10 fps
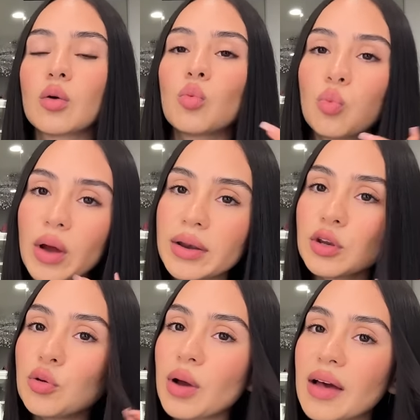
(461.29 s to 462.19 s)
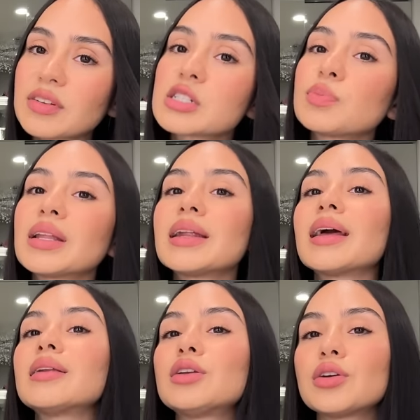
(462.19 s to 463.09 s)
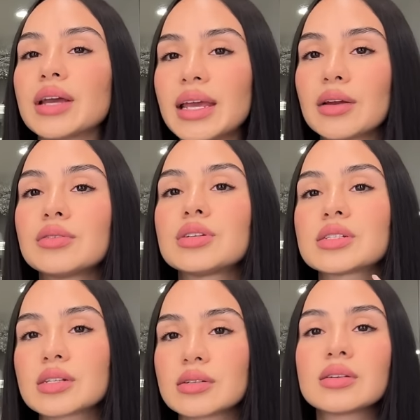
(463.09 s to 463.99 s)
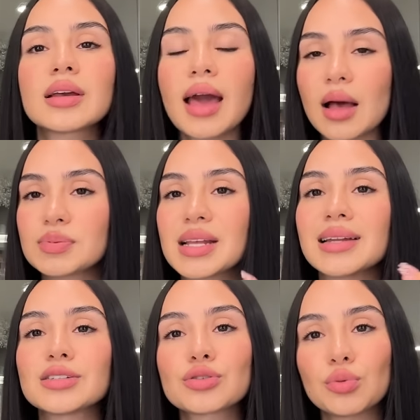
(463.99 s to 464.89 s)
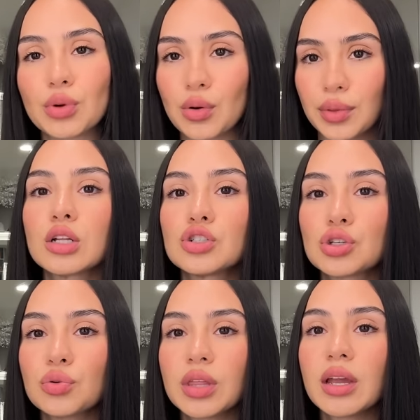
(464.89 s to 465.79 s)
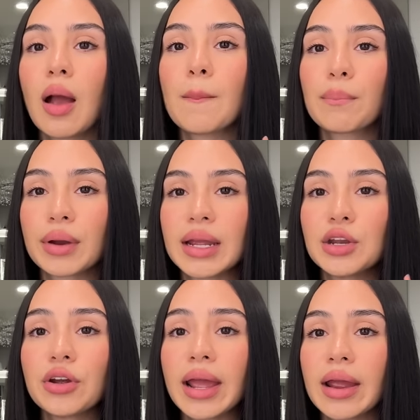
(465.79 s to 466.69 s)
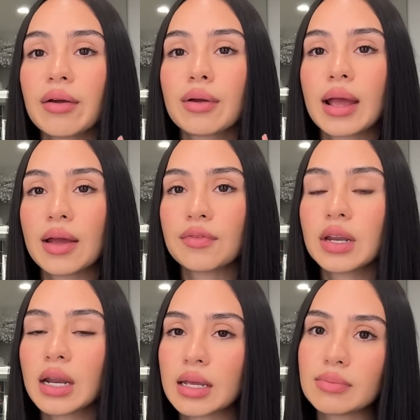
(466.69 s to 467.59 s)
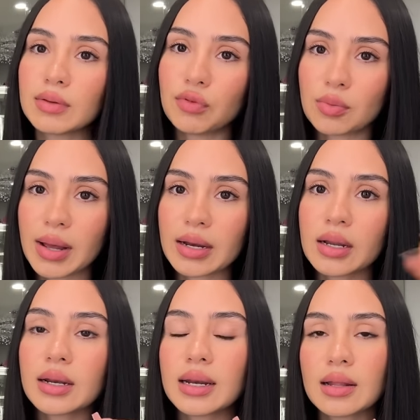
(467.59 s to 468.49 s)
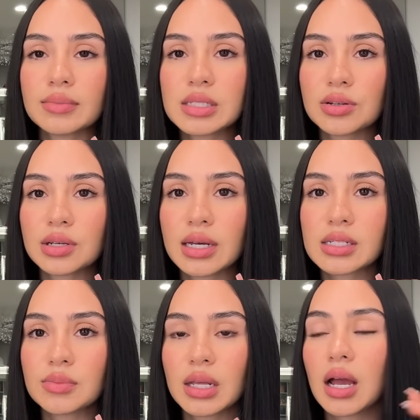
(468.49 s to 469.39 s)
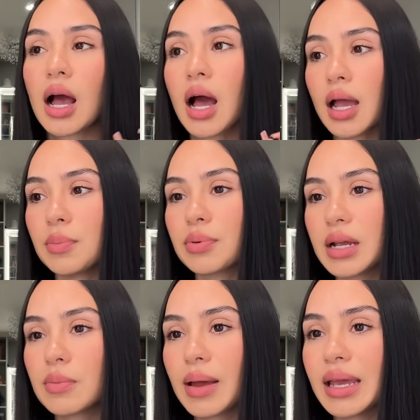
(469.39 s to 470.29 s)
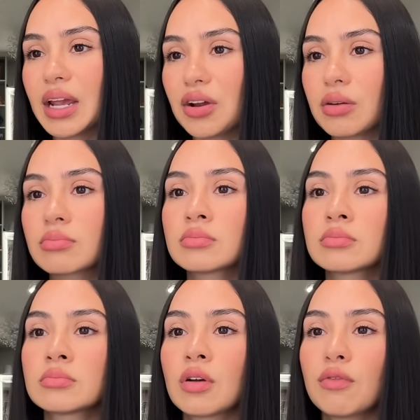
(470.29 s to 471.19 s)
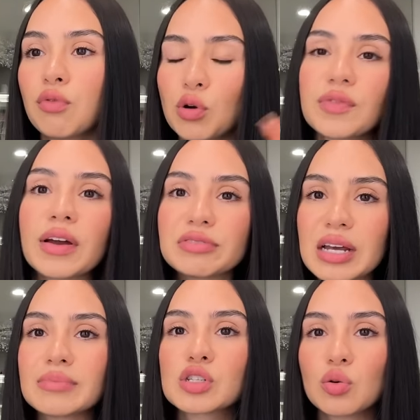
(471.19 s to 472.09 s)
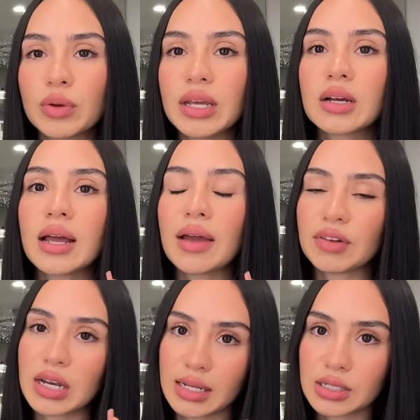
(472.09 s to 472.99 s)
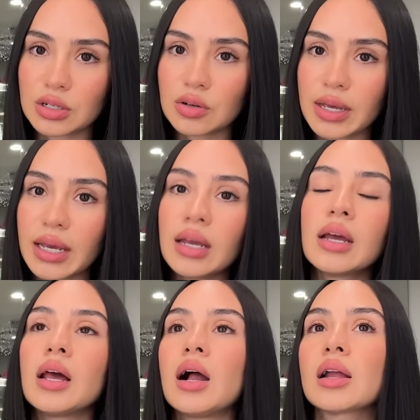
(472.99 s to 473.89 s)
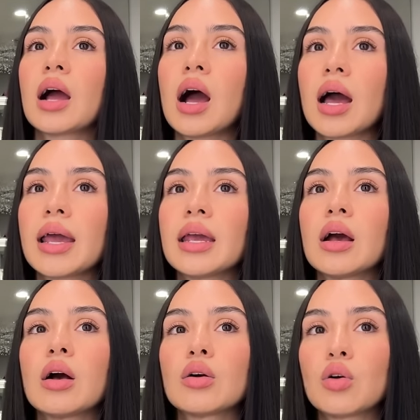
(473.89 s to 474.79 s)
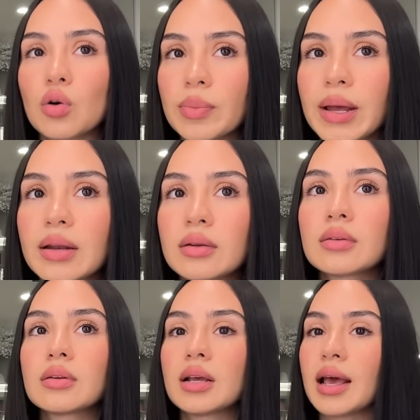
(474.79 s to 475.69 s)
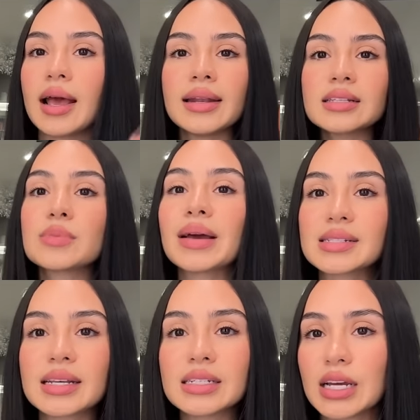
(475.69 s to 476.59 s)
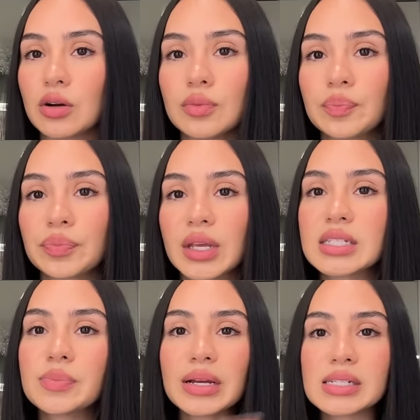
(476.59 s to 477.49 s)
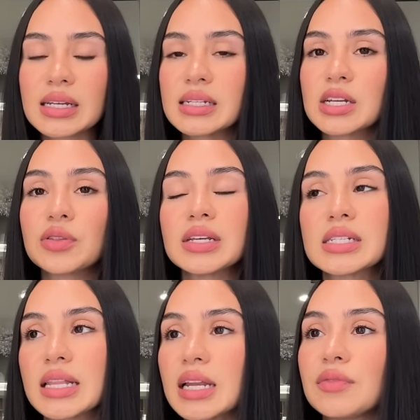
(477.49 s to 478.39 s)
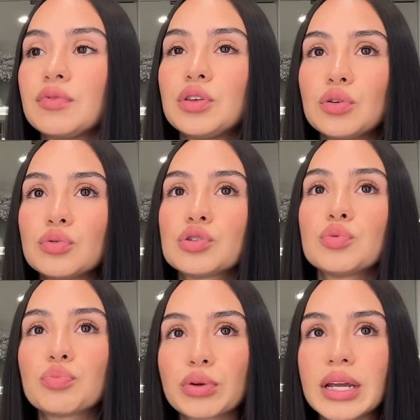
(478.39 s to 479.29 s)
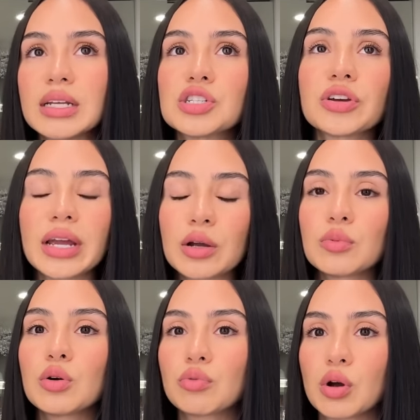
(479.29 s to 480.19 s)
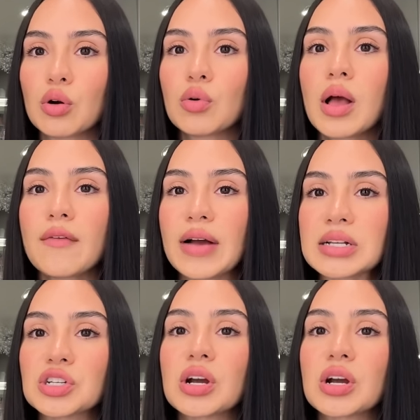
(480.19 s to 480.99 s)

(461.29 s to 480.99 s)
When you have a split end, your hair just caps at its growth. Two things, braid your hair every night before bed. Now, let me tell you guys something. I braid my hair 4 to 5 times a week every night, okay? I go to bed, and it's a Mexican tail. It's a Mexican tail. They say that if you do braids, your hair will grow faster.